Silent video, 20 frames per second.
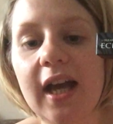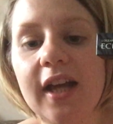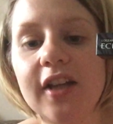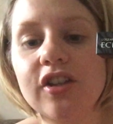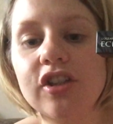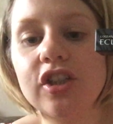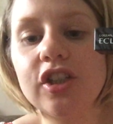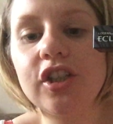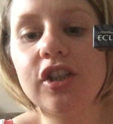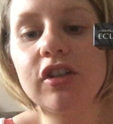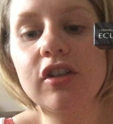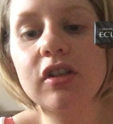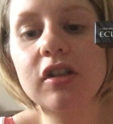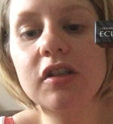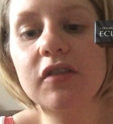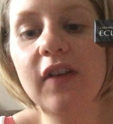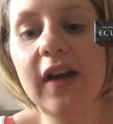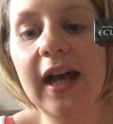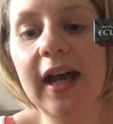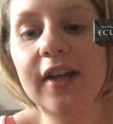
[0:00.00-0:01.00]
and you
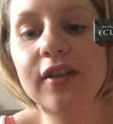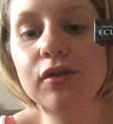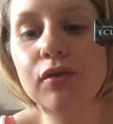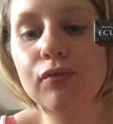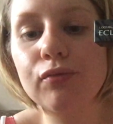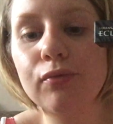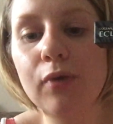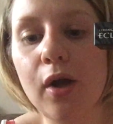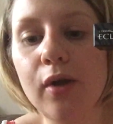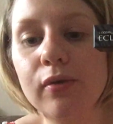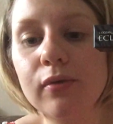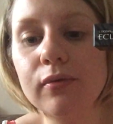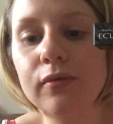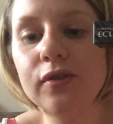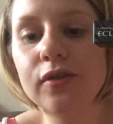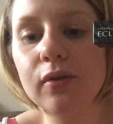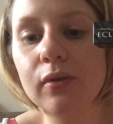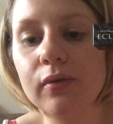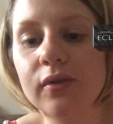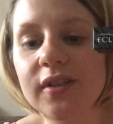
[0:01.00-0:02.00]
could have had
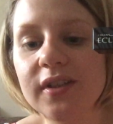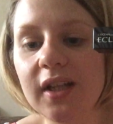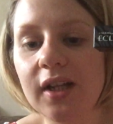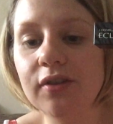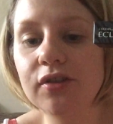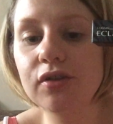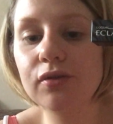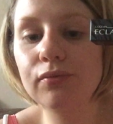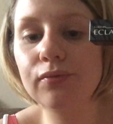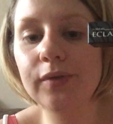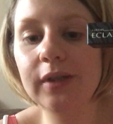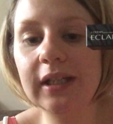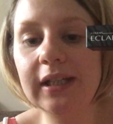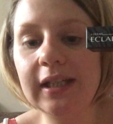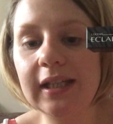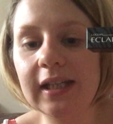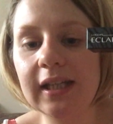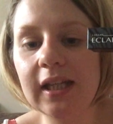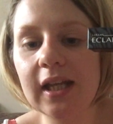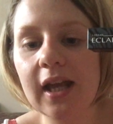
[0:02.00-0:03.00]
Rhodes or
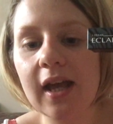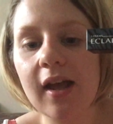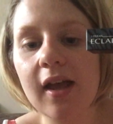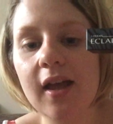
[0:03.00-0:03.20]
Santorini.